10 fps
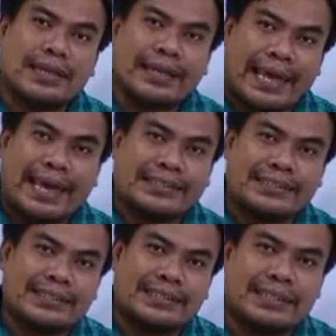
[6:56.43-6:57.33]

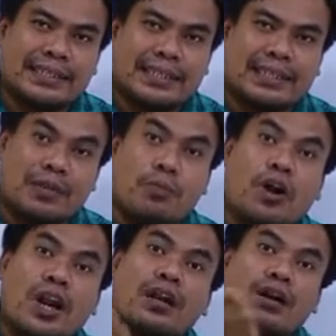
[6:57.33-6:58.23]
cans, the
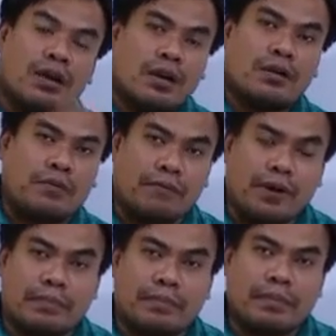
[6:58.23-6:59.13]
modal
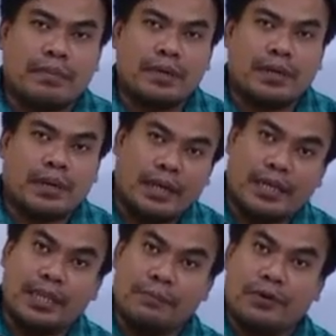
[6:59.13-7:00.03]
verb.
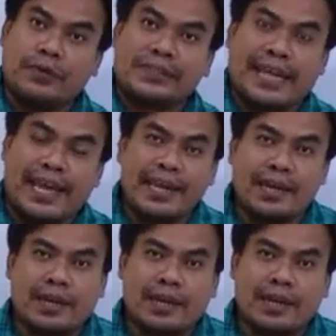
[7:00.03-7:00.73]
And the previous can